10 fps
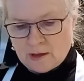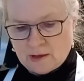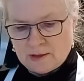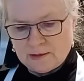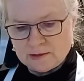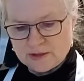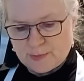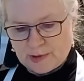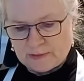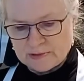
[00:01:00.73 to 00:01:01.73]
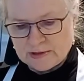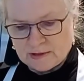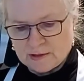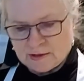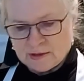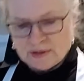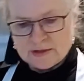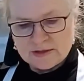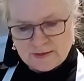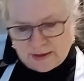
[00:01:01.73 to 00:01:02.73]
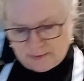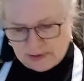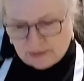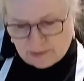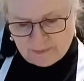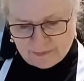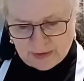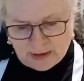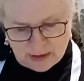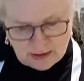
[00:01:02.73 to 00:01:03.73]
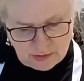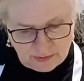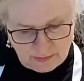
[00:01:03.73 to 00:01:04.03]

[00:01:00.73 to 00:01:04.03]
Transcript: little sprout. So there we go. And all